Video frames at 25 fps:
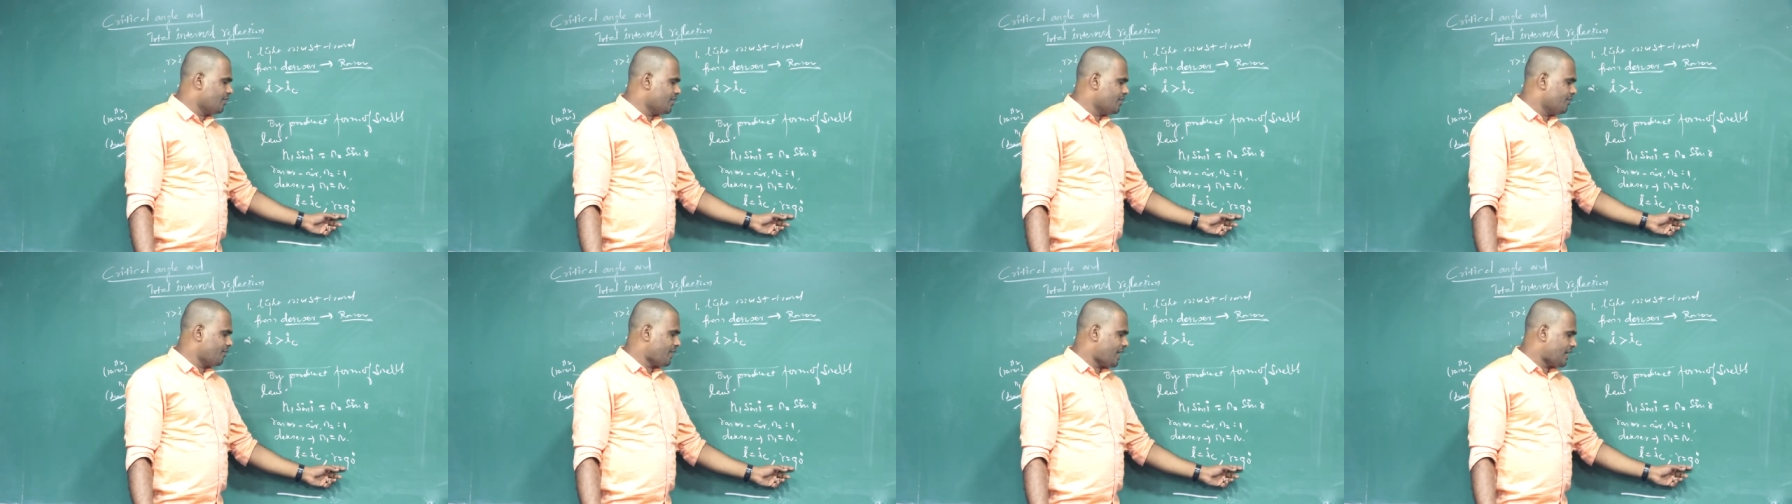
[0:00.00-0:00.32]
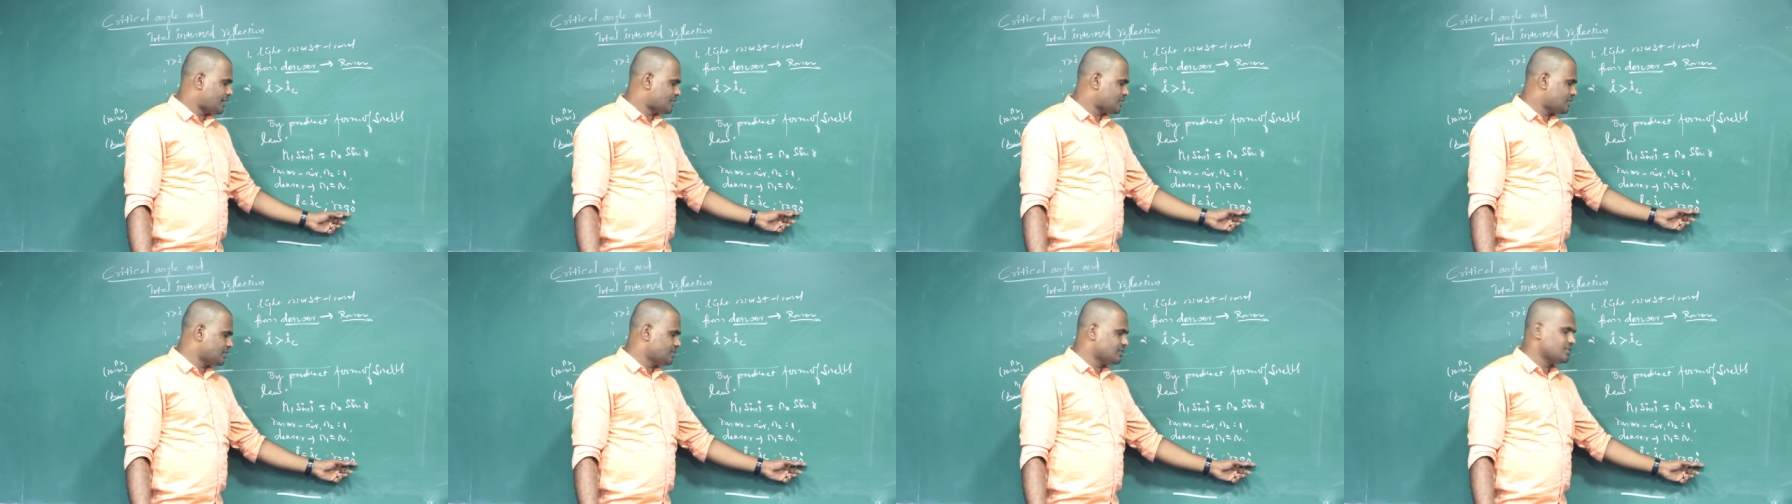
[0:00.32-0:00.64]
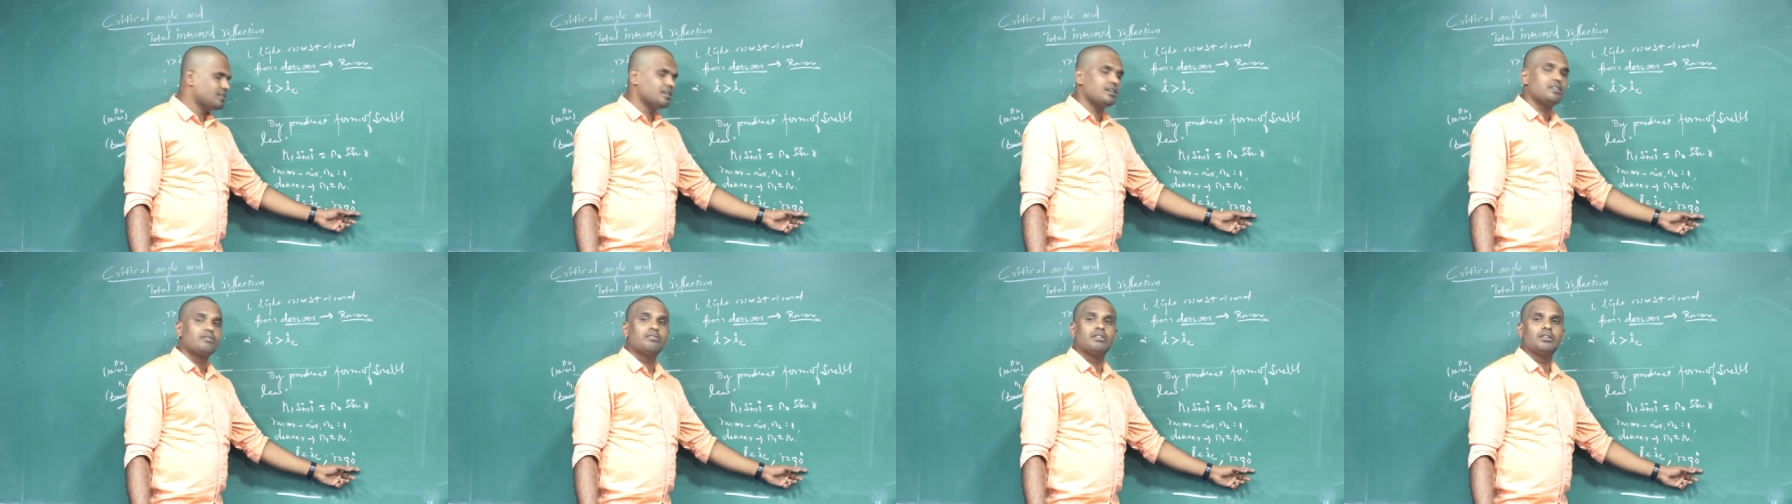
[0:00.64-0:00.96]
refraction is
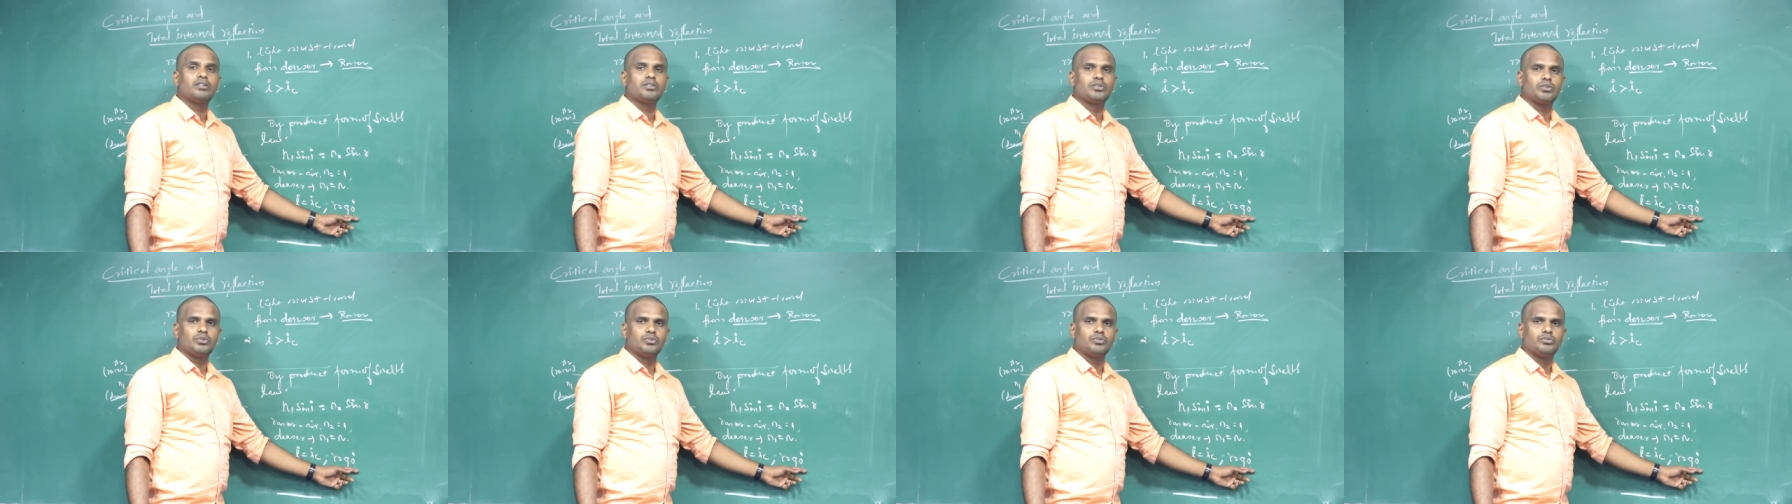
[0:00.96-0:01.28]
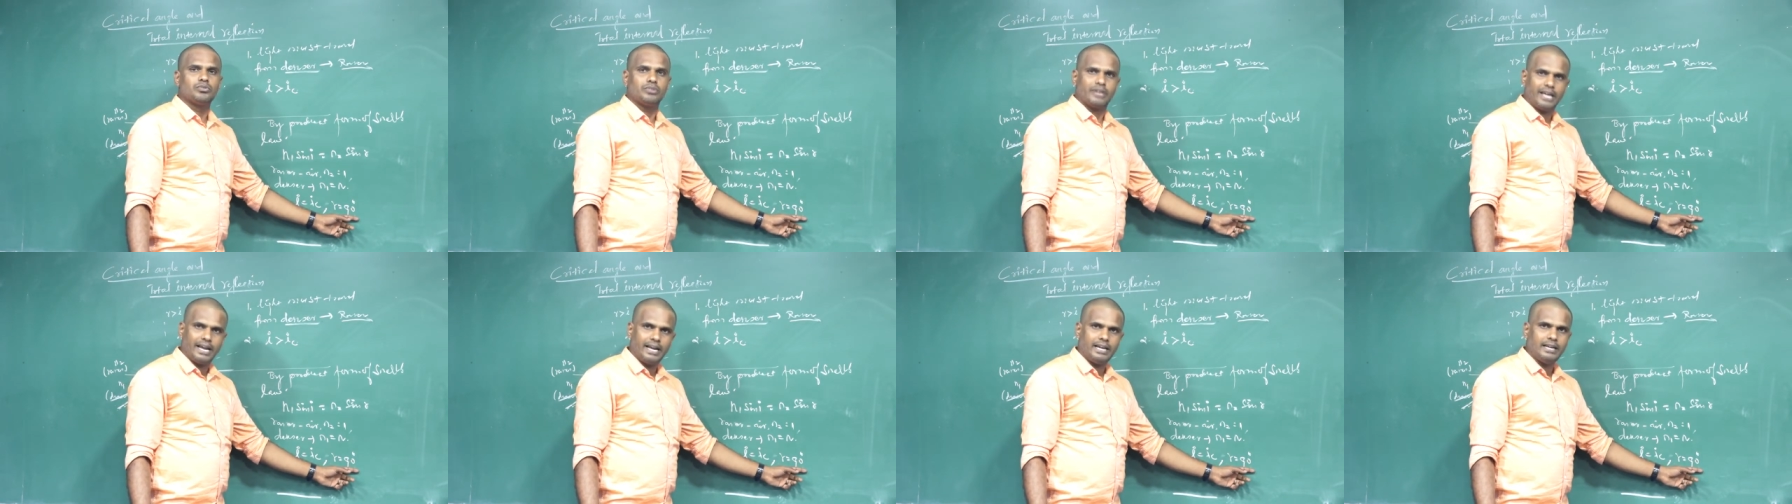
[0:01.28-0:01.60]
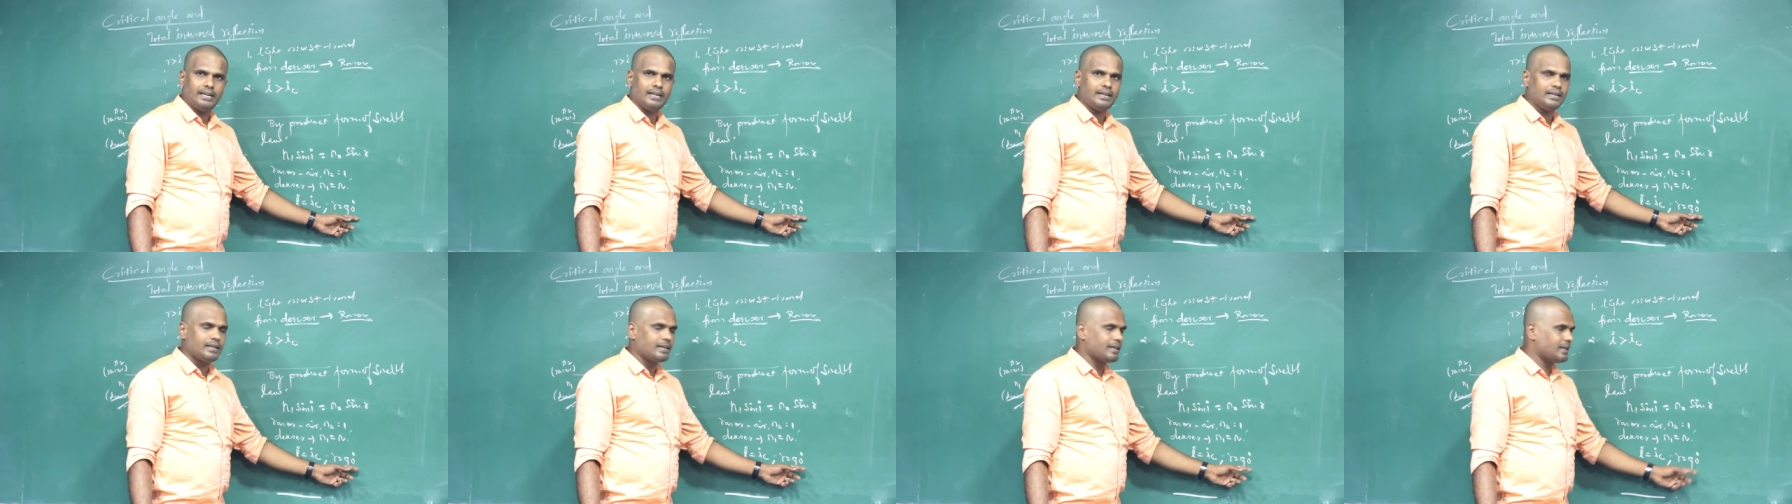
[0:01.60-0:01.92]
equal to
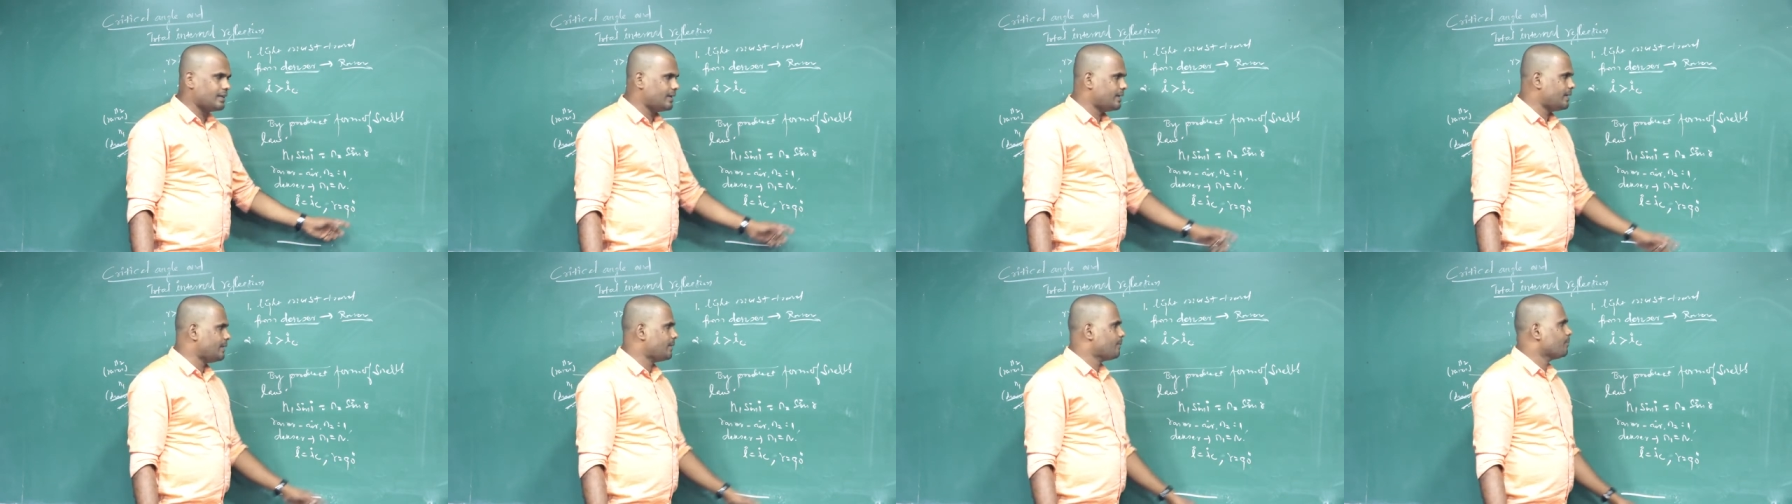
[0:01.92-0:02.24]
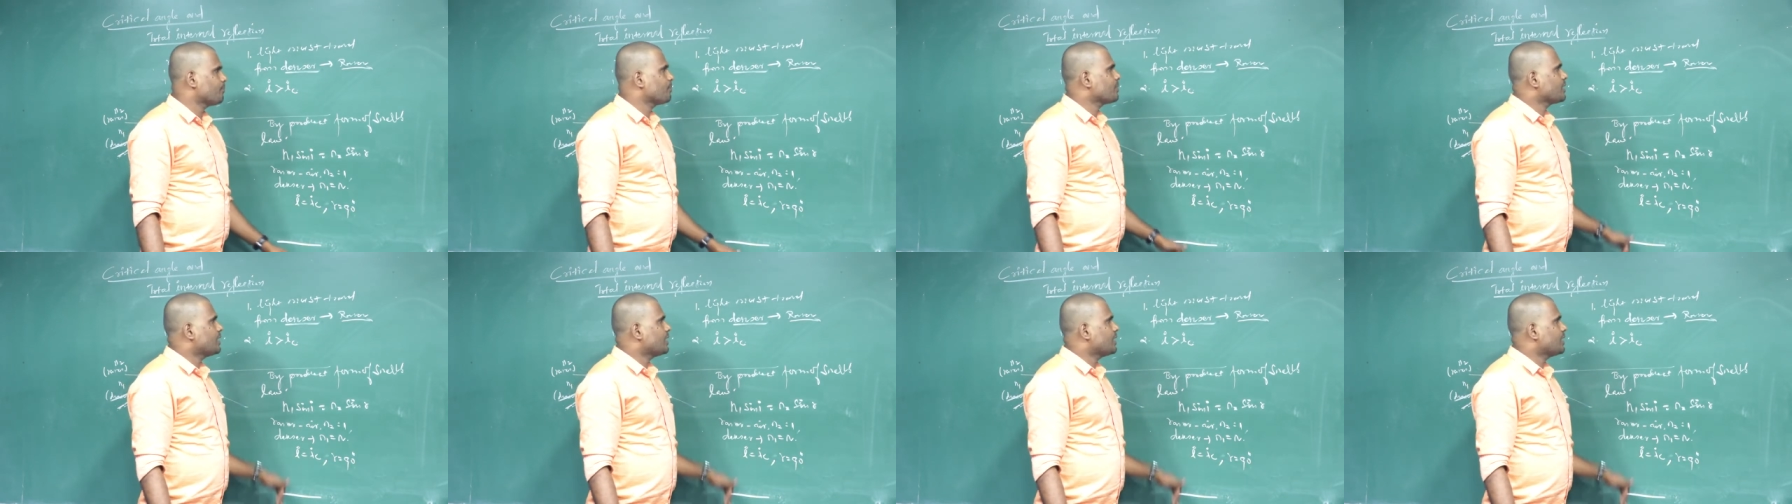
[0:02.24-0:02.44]
90 degree.